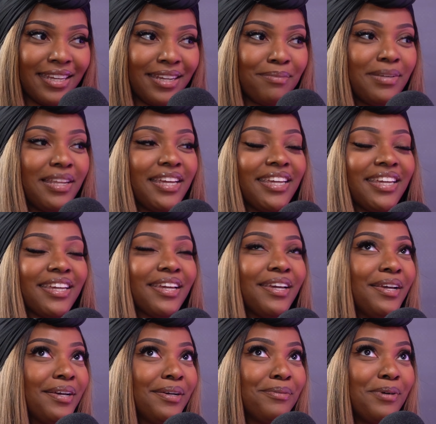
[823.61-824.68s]
And I'm like,
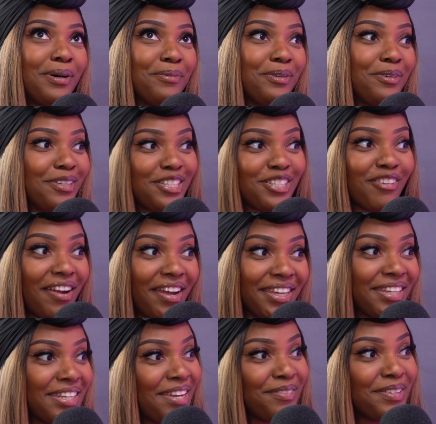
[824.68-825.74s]
well, you can
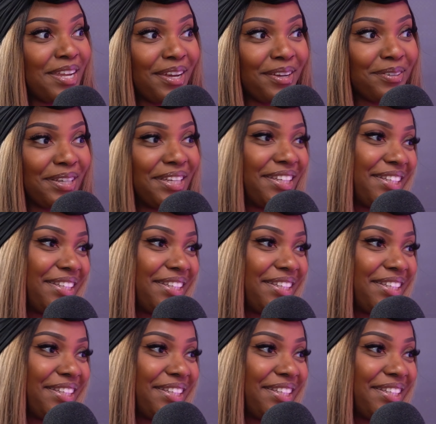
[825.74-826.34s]
try, you never know.